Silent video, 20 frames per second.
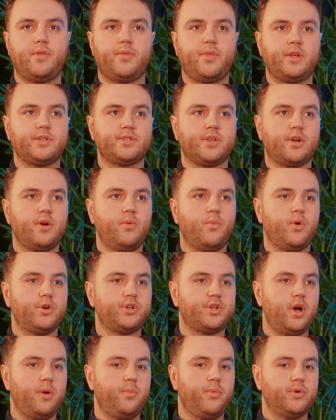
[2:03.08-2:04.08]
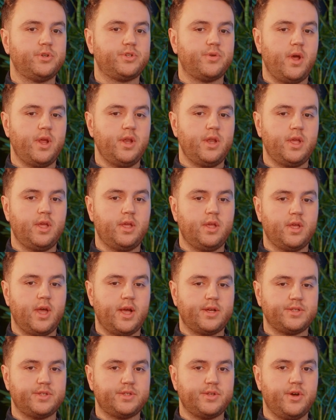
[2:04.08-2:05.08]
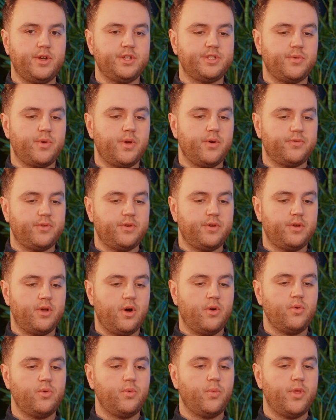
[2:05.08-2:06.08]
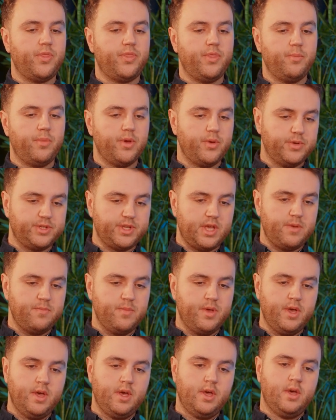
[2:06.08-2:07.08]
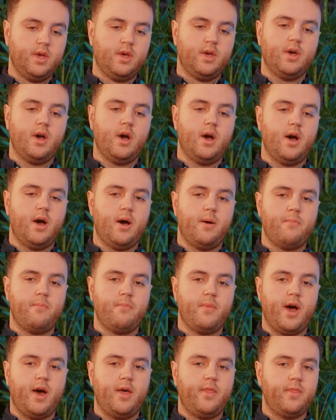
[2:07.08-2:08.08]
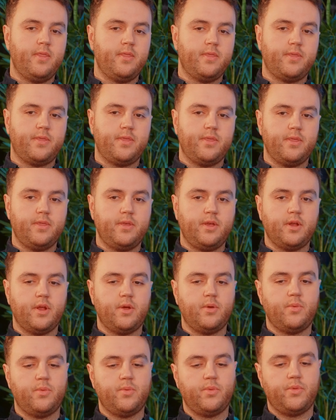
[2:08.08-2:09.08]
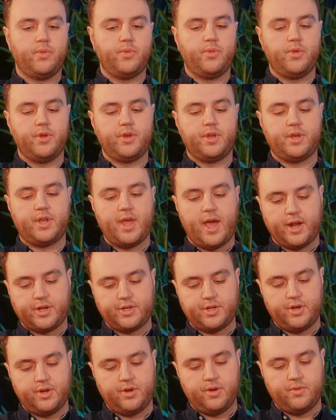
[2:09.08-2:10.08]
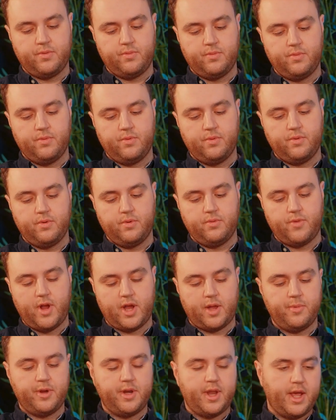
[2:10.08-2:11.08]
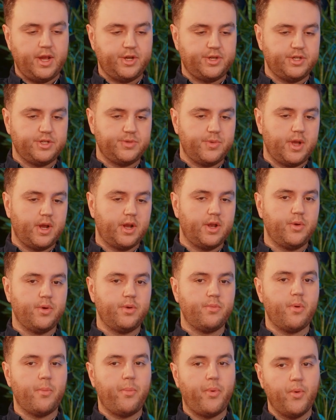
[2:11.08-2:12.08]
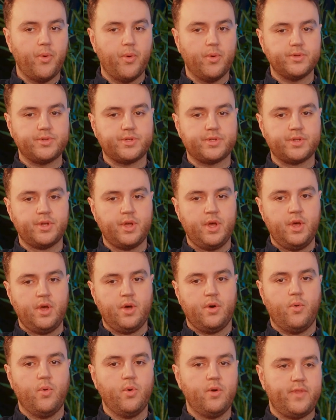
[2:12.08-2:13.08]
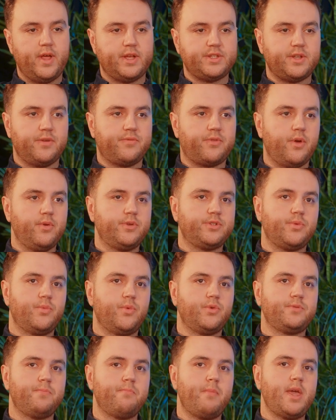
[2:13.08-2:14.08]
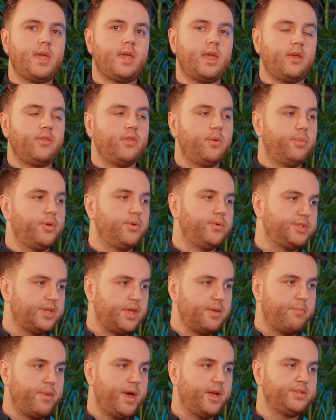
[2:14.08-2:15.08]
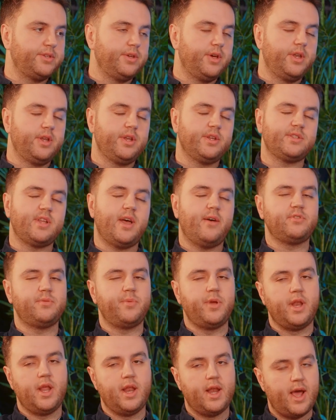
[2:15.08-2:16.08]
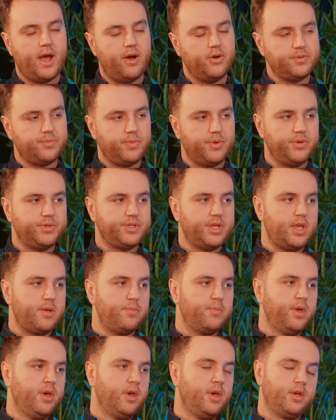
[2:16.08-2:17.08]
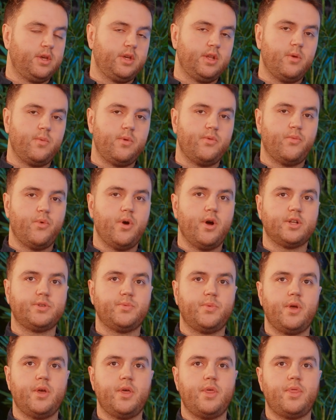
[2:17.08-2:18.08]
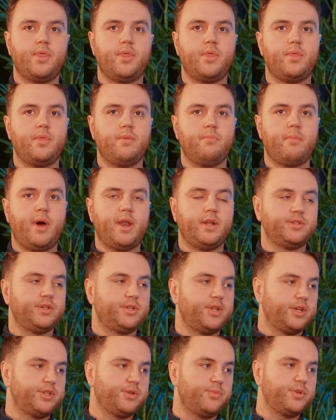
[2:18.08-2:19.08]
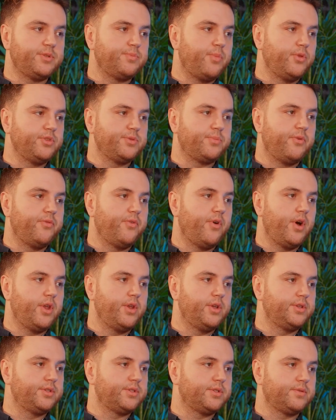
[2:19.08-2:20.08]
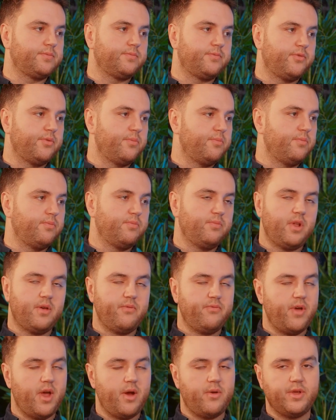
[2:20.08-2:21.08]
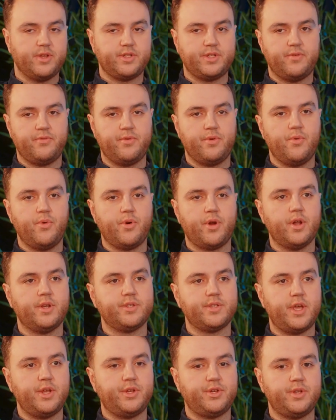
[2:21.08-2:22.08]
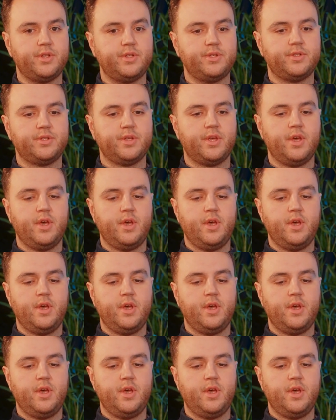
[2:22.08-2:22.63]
things like a wash-up or training exercise that we often hold with the blue team. And, the detection recommendations we include in reports, all of that stuff goes towards making the blue team better. And it doesn't have to be an in-house blue team. We've worked with managed detection and response providers from like various different organizations